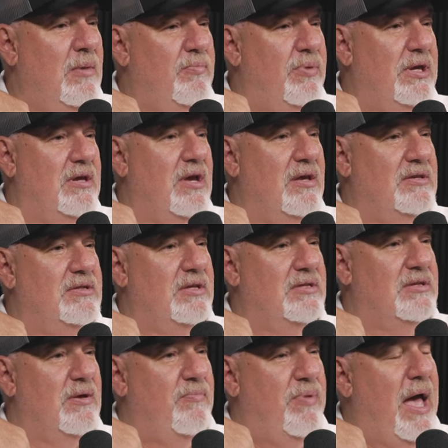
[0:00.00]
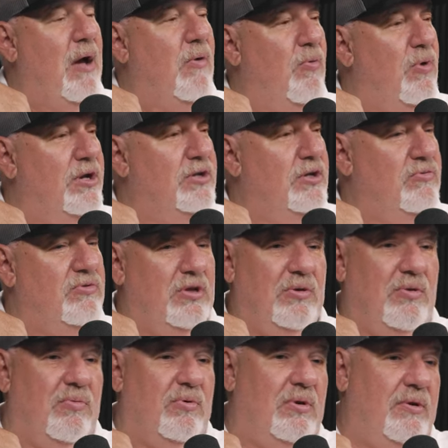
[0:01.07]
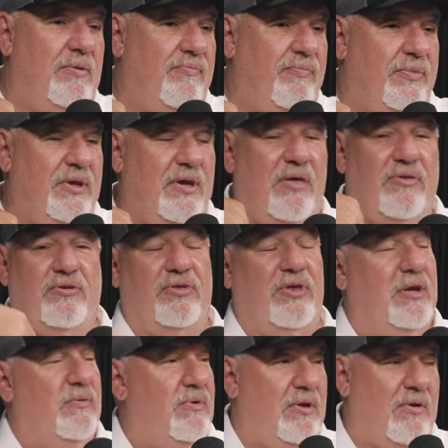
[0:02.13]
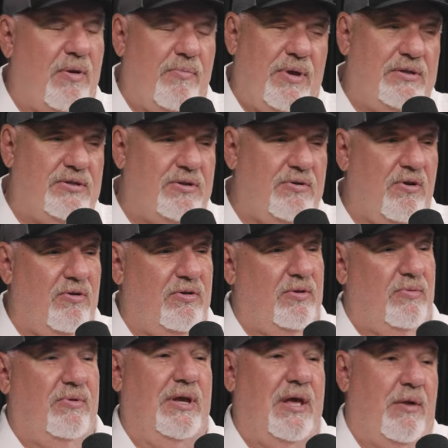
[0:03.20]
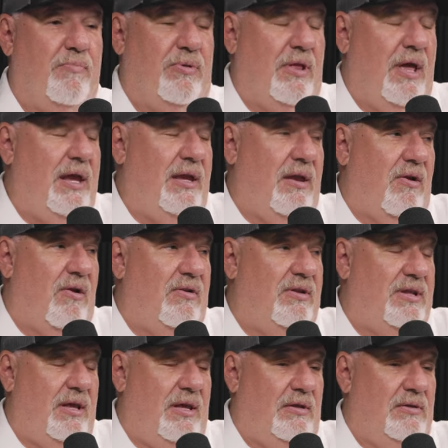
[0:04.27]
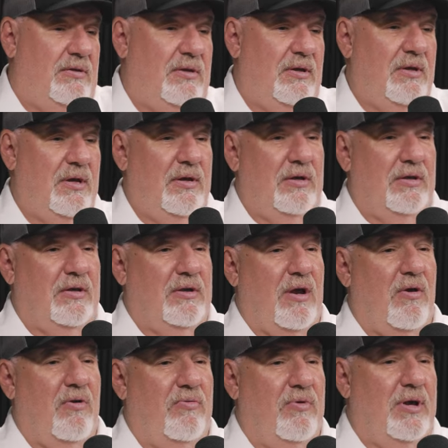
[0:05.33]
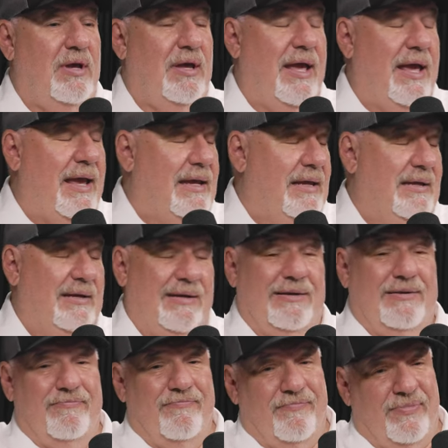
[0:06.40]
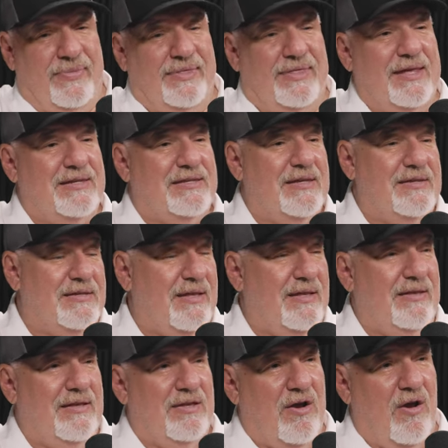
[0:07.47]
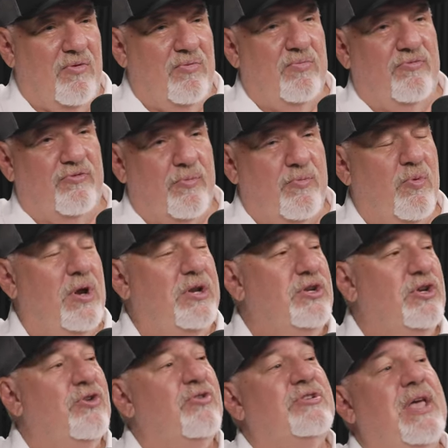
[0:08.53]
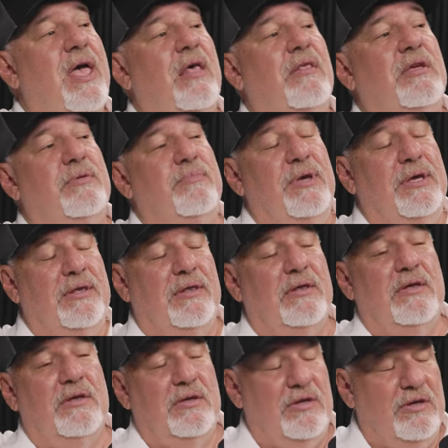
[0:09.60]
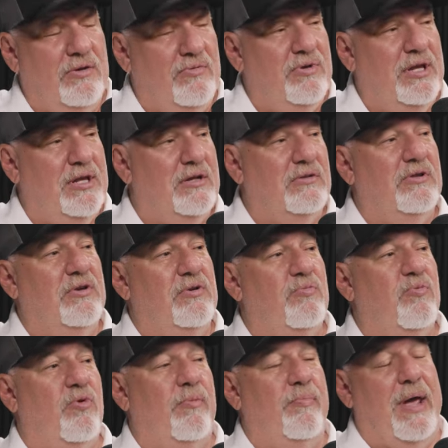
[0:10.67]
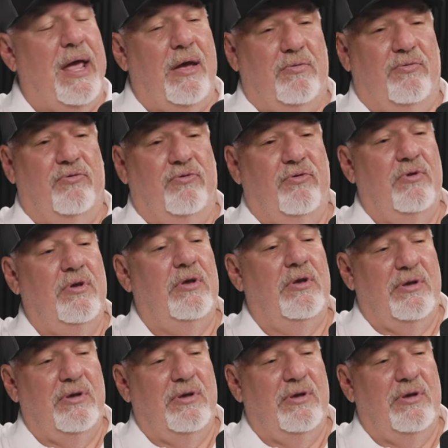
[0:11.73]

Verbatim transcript: because it's about what you do the other thing you know i mentioned earlier we got a play guarantee yes. you know hey this is you know from what you're telling me you need a little more bounce